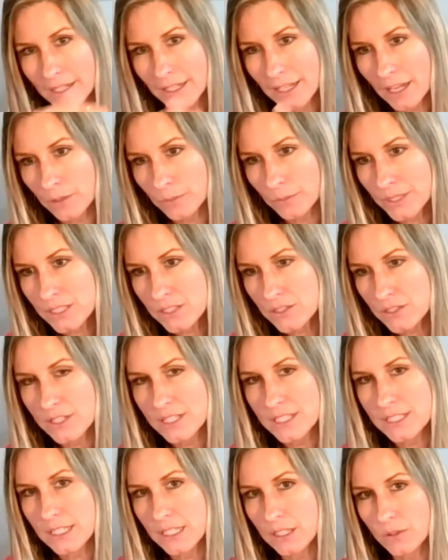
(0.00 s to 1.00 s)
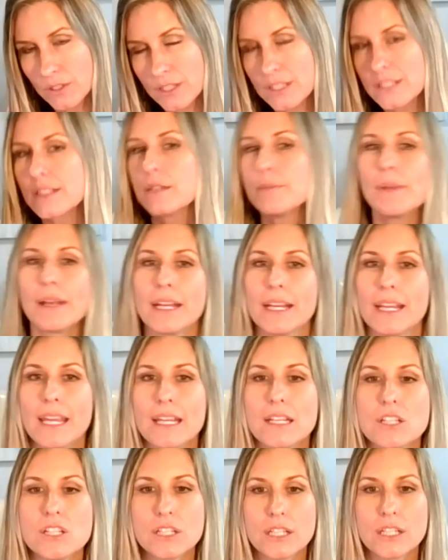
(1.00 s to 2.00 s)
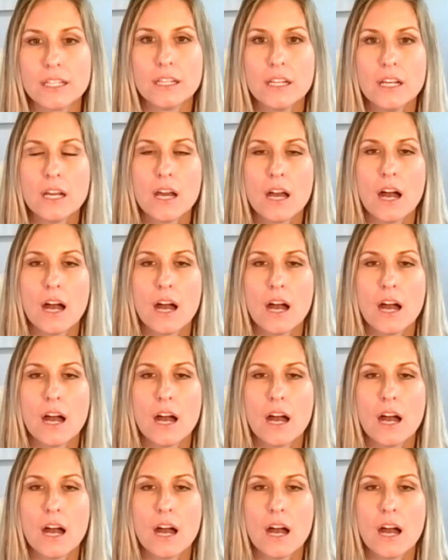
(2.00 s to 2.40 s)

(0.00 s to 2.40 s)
Can we start to decrease the medication?